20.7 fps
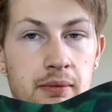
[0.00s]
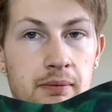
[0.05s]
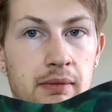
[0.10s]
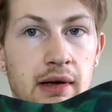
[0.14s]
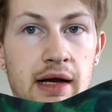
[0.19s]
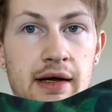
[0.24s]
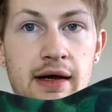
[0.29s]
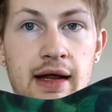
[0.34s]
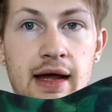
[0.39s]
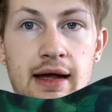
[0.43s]

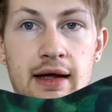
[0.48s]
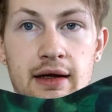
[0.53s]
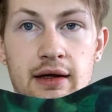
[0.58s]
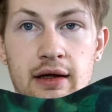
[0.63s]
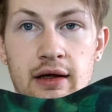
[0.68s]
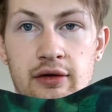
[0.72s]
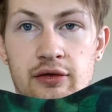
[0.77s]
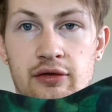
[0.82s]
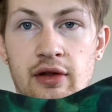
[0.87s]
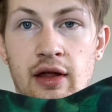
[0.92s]
my neck
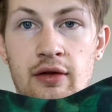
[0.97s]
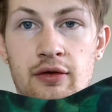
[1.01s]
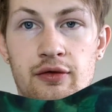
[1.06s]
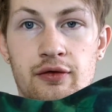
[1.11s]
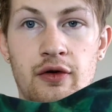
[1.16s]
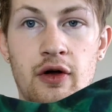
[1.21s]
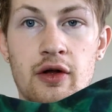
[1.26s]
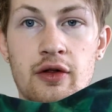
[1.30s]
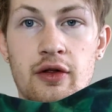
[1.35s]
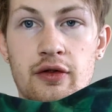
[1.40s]
extends
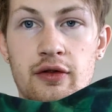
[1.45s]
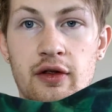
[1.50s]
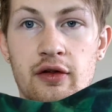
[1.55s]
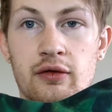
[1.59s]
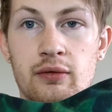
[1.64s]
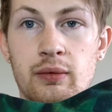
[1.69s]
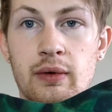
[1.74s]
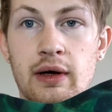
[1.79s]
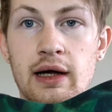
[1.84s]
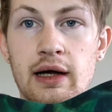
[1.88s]
further
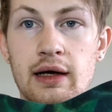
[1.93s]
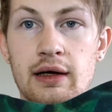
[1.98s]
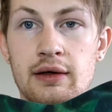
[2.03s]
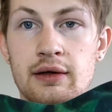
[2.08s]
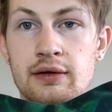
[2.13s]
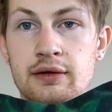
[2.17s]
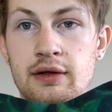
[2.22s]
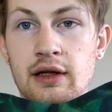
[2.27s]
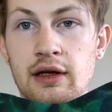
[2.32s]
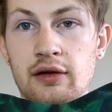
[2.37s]
this way
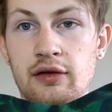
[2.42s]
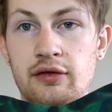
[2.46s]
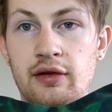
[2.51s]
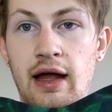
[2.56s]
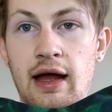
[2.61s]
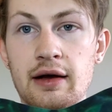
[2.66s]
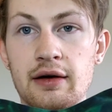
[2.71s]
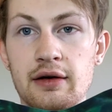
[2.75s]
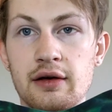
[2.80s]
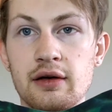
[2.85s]
than a
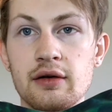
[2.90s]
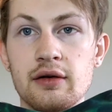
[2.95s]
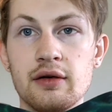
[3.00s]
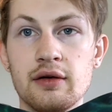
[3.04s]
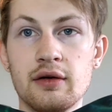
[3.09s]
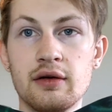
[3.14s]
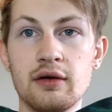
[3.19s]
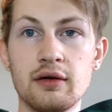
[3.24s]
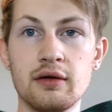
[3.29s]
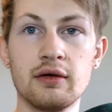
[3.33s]
standard
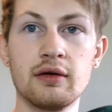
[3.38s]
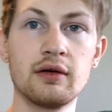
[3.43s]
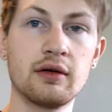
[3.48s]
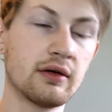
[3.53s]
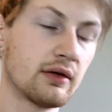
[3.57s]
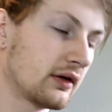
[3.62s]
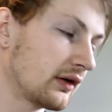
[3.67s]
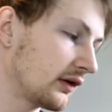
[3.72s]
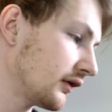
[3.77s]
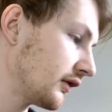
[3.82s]

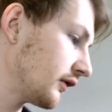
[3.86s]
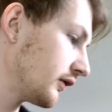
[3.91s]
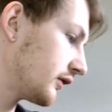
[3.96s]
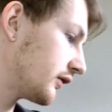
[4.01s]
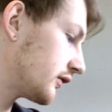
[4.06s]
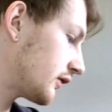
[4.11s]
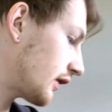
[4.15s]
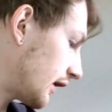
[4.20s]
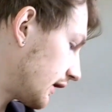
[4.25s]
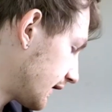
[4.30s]

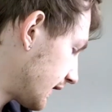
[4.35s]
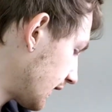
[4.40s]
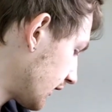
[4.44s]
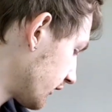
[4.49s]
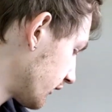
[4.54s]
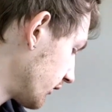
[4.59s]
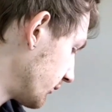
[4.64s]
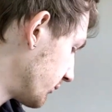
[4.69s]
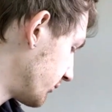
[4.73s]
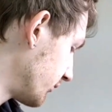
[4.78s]

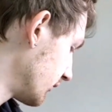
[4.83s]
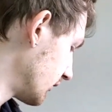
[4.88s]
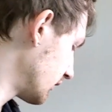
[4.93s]
Telecaster